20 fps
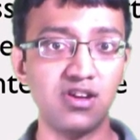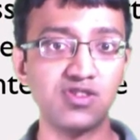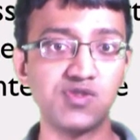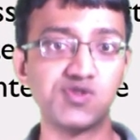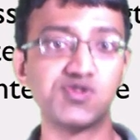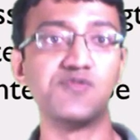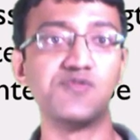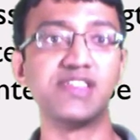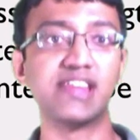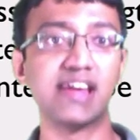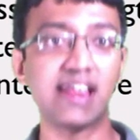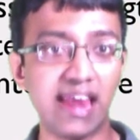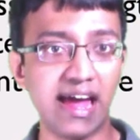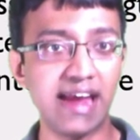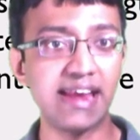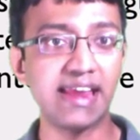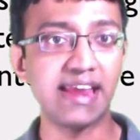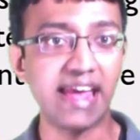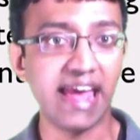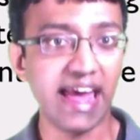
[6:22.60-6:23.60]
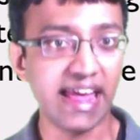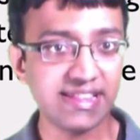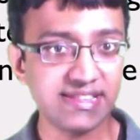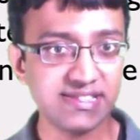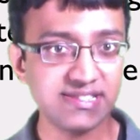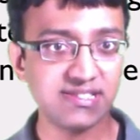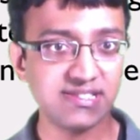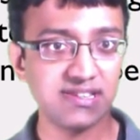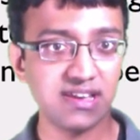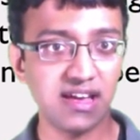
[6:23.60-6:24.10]
So when the client
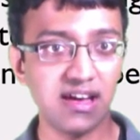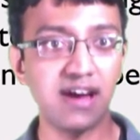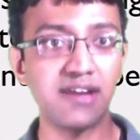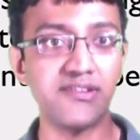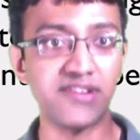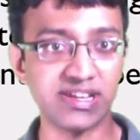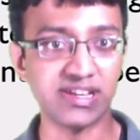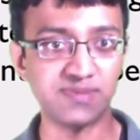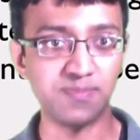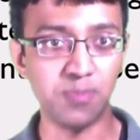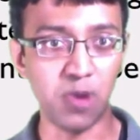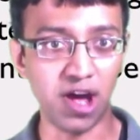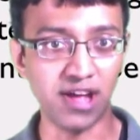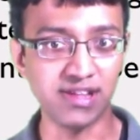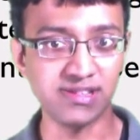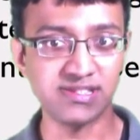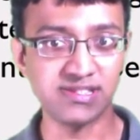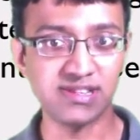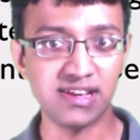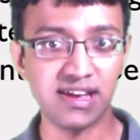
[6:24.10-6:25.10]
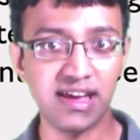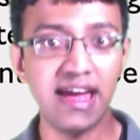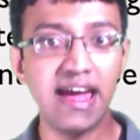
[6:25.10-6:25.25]
gets a response,